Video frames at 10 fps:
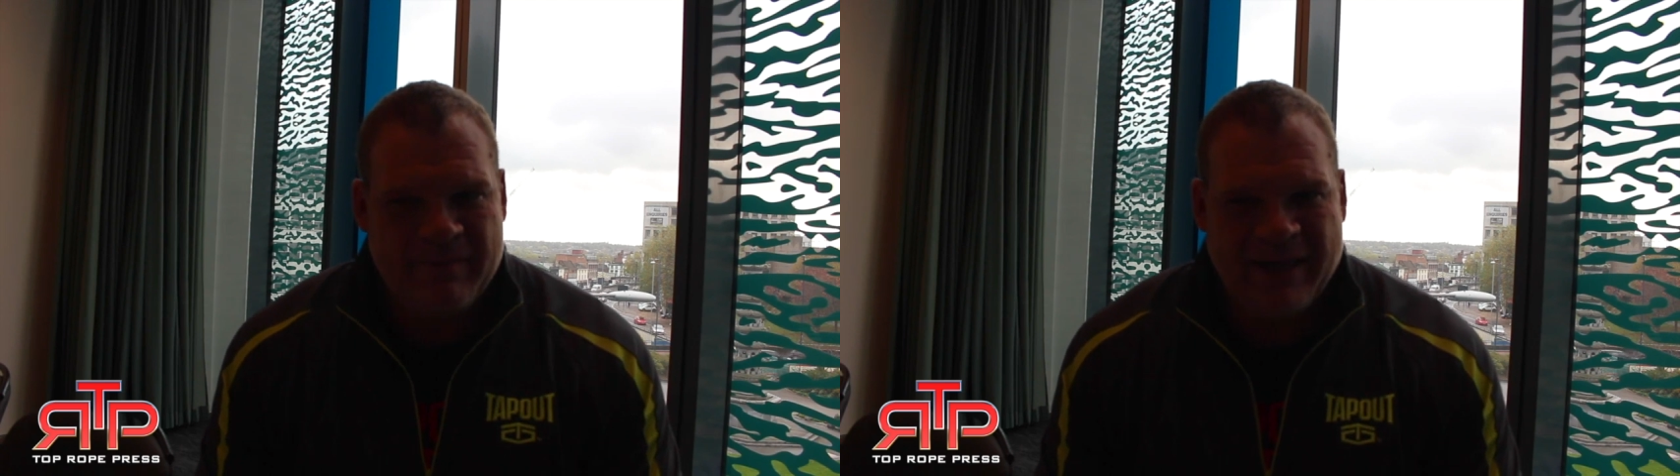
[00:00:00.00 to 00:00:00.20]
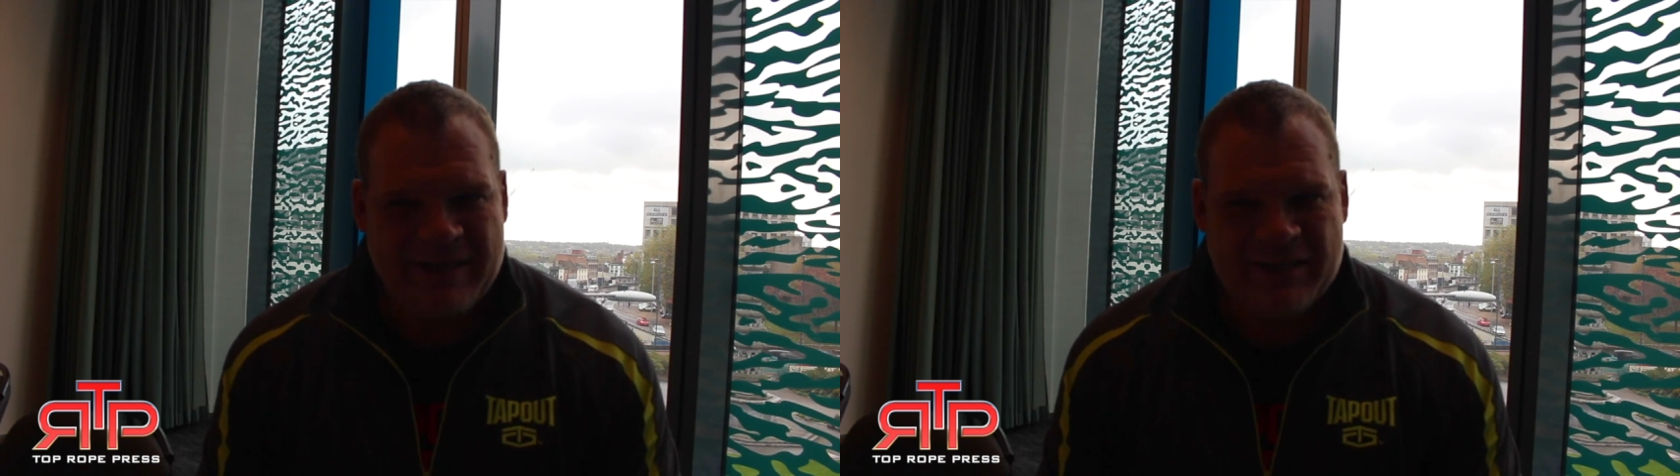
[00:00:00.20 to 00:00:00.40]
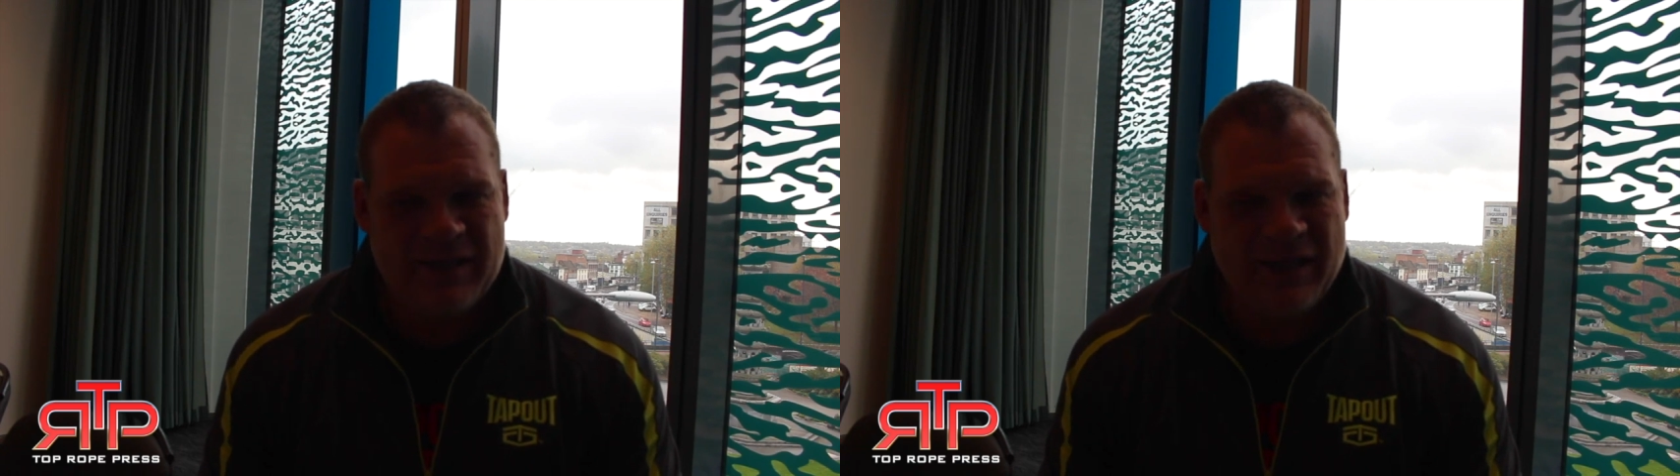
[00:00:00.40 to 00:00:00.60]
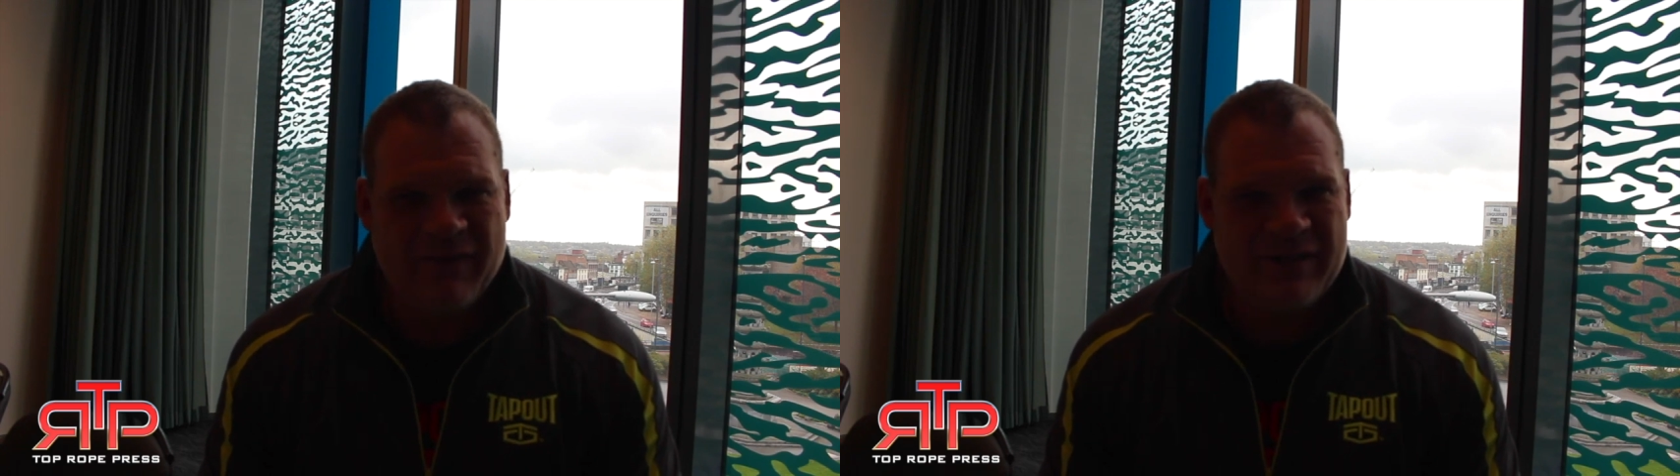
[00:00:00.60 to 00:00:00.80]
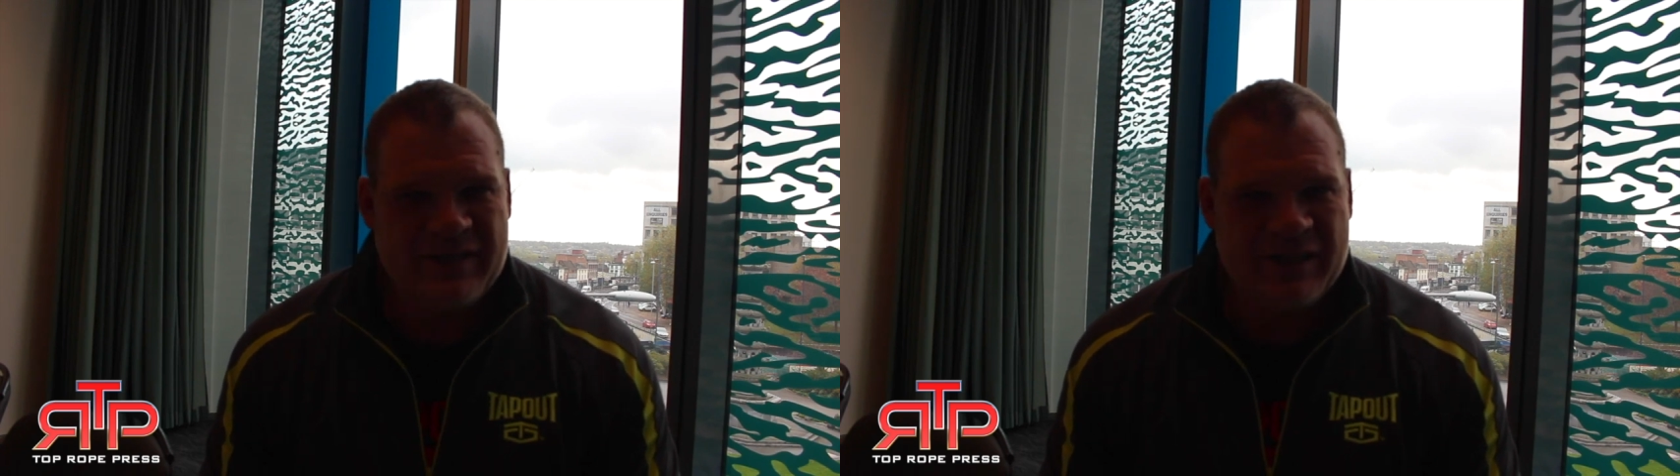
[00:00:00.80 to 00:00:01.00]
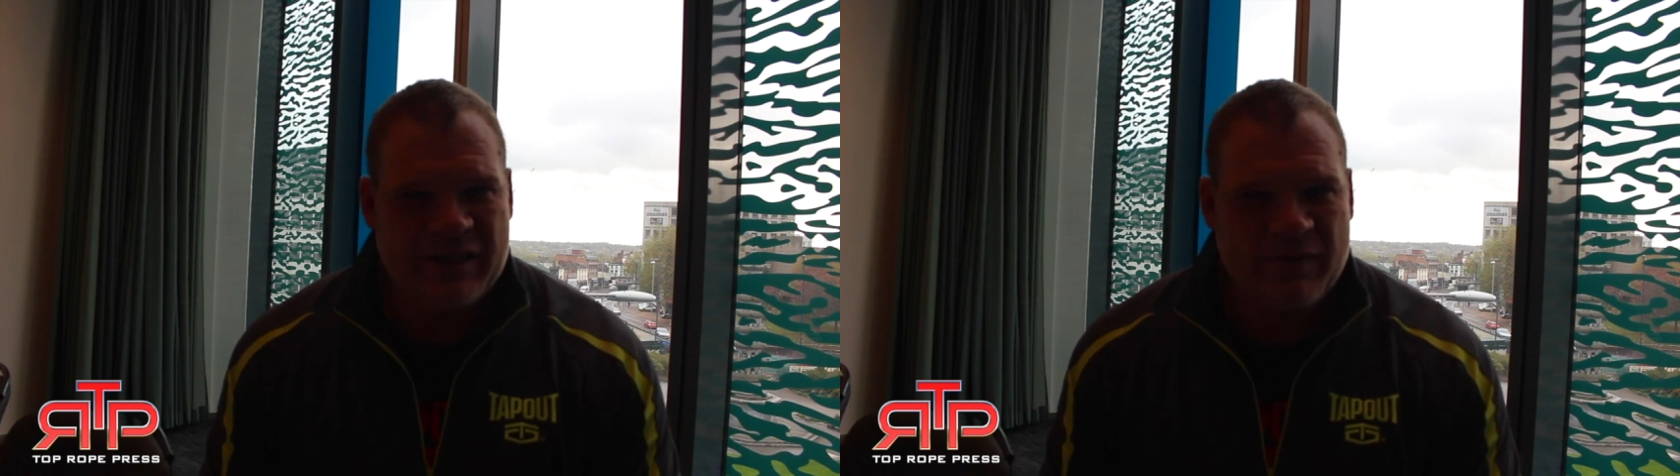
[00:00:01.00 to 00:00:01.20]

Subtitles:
they just love to see us